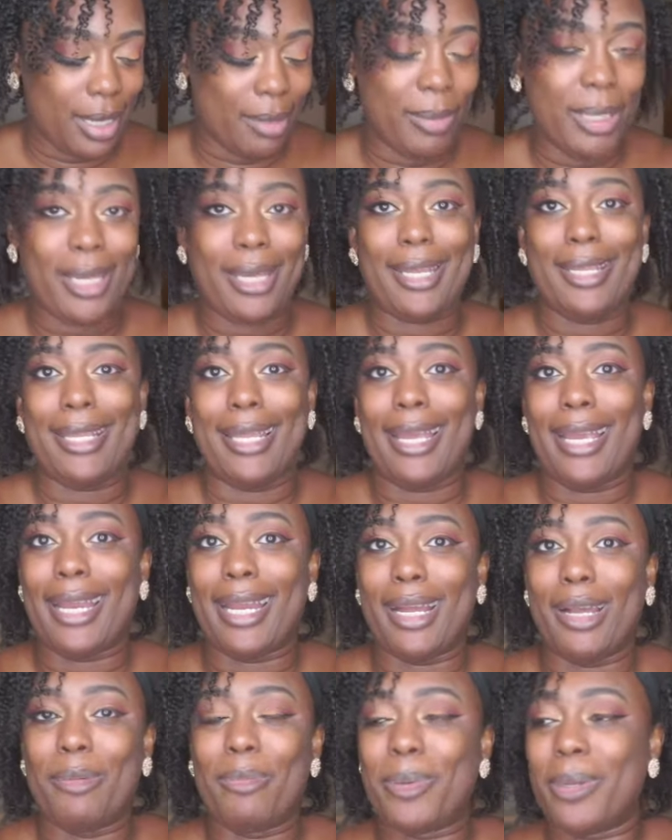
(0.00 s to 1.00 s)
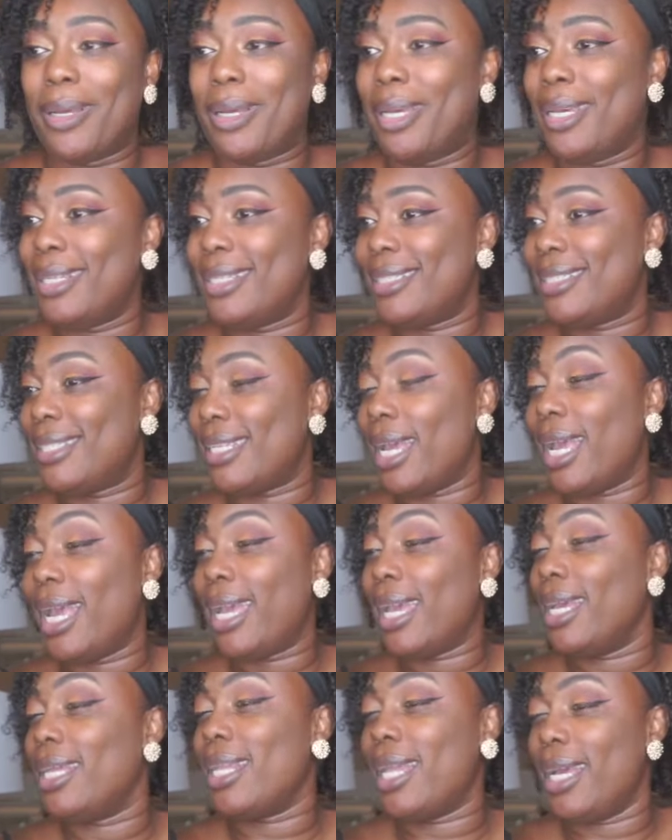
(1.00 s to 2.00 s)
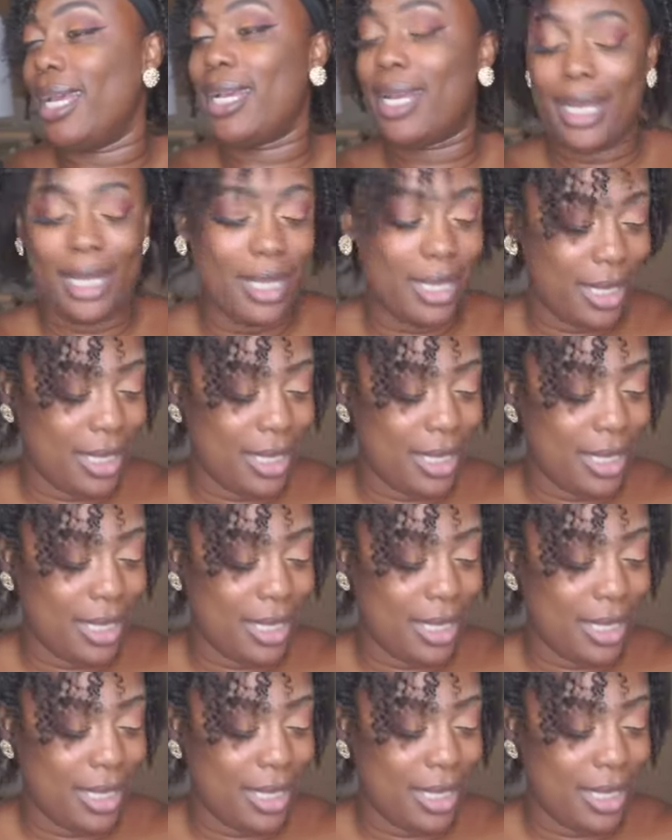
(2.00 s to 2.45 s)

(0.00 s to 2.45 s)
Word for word: I'm in Atlanta, but dang, like,